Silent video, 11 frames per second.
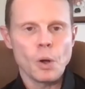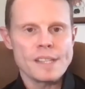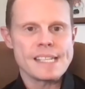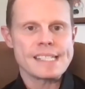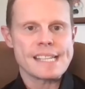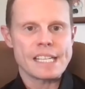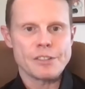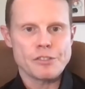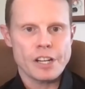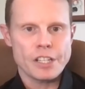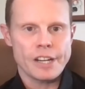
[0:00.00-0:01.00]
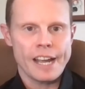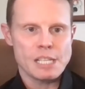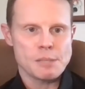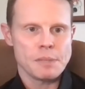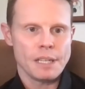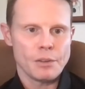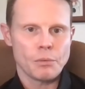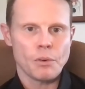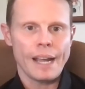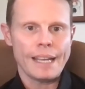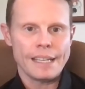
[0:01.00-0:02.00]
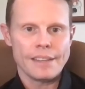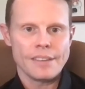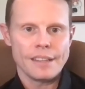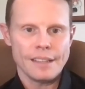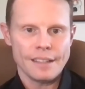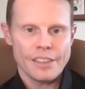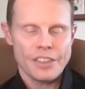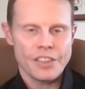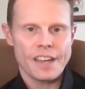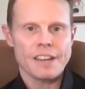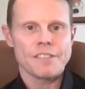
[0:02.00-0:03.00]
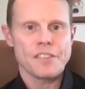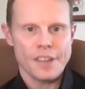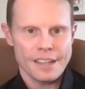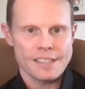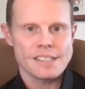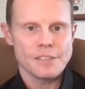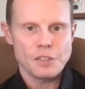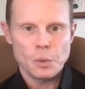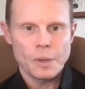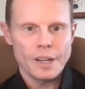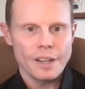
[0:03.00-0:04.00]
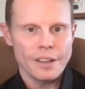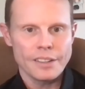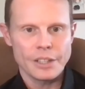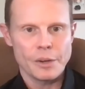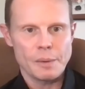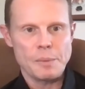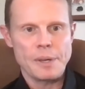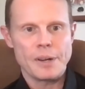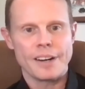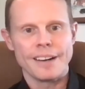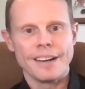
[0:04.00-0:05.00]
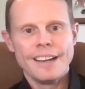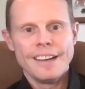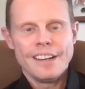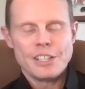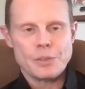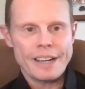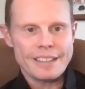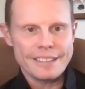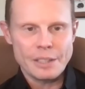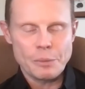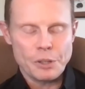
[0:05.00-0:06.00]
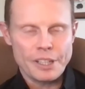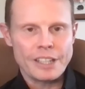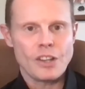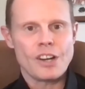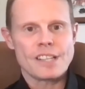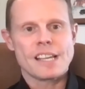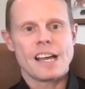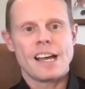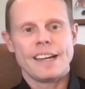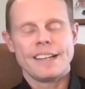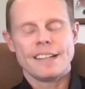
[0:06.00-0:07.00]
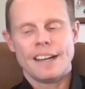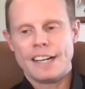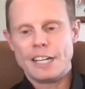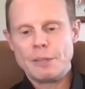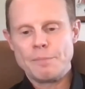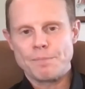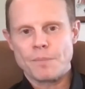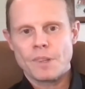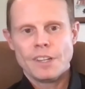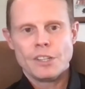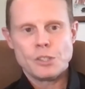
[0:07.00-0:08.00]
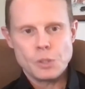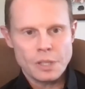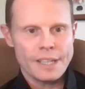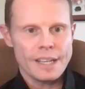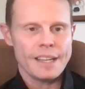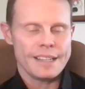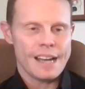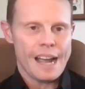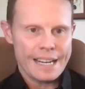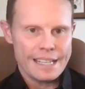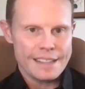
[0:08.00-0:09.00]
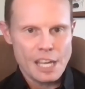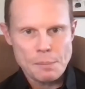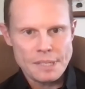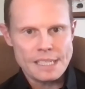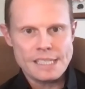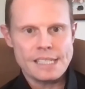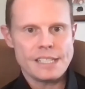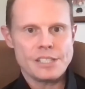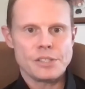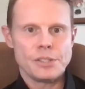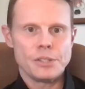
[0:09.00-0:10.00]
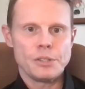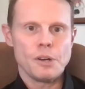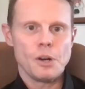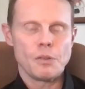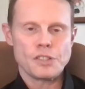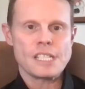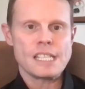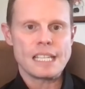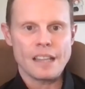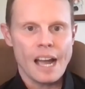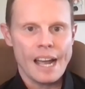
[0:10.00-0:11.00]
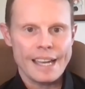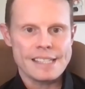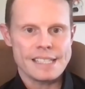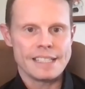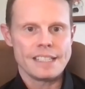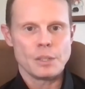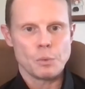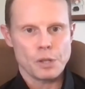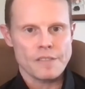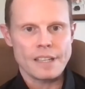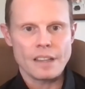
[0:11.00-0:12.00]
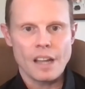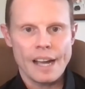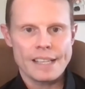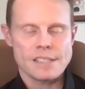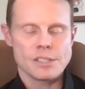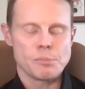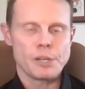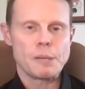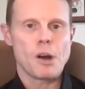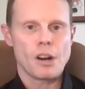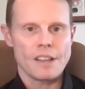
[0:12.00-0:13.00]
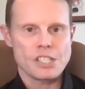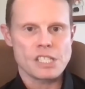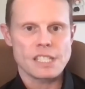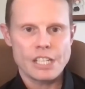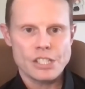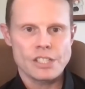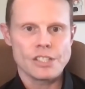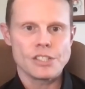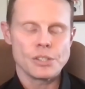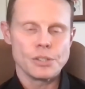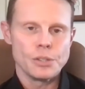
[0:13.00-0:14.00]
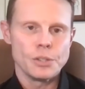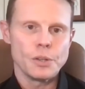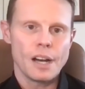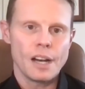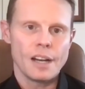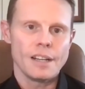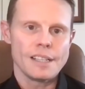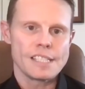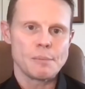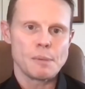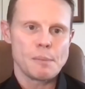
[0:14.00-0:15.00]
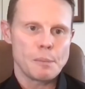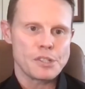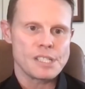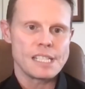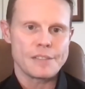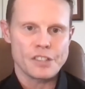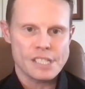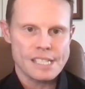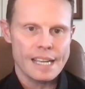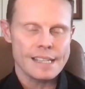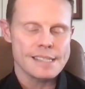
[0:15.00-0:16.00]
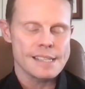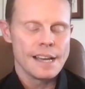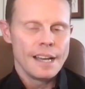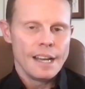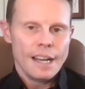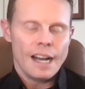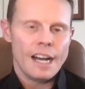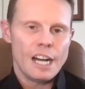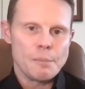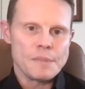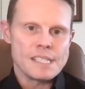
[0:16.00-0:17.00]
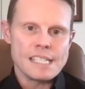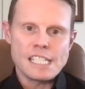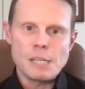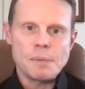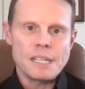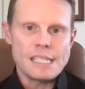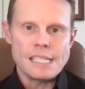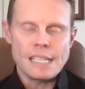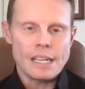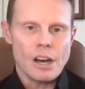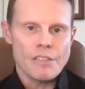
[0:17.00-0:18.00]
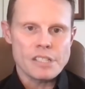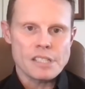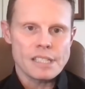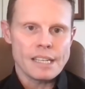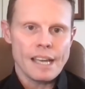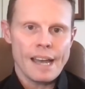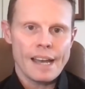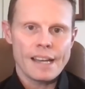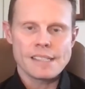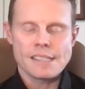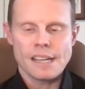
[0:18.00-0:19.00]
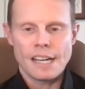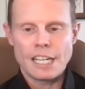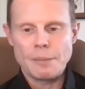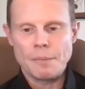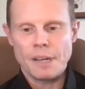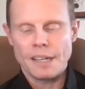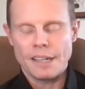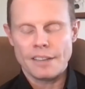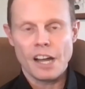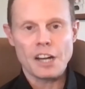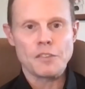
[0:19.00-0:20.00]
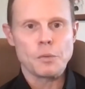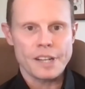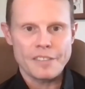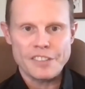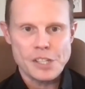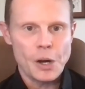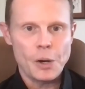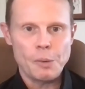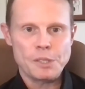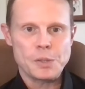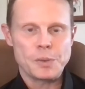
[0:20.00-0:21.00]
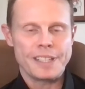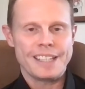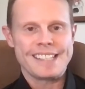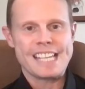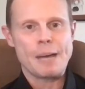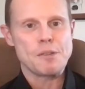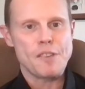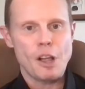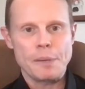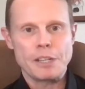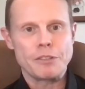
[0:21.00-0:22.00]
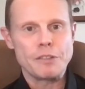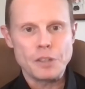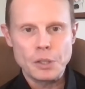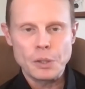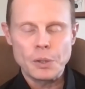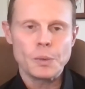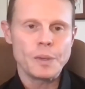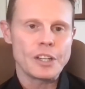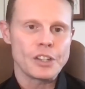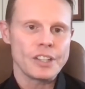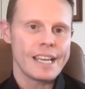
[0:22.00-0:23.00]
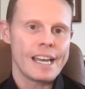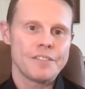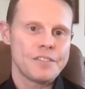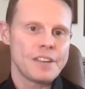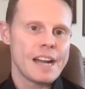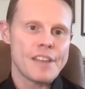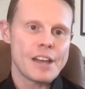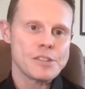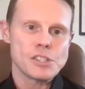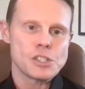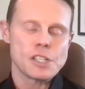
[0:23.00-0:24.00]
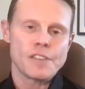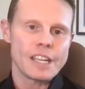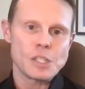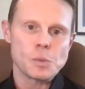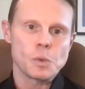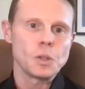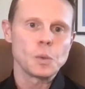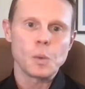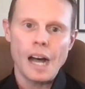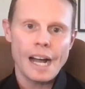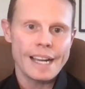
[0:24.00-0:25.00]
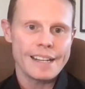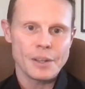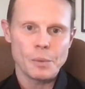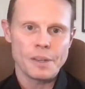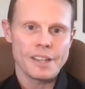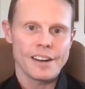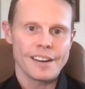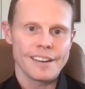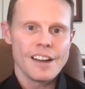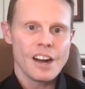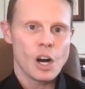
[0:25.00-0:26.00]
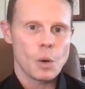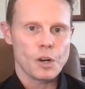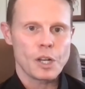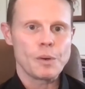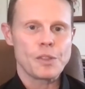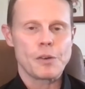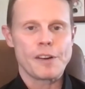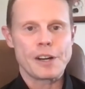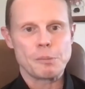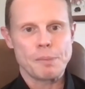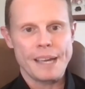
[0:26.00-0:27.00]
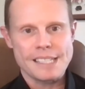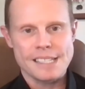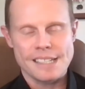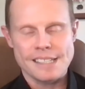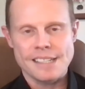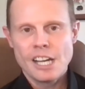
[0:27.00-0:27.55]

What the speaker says: as the executive director has me right in the thick of things, if you will. And we are directly working alongside Julia and Heidi at APDT to oversee the alliance and the work of the alliance to bring model legislation to assembly members in different states. The CCPDT obviously has a lot of work of its own between exam development and review. We currently have 5,000 certificates worldwide that we are working with on a regular basis,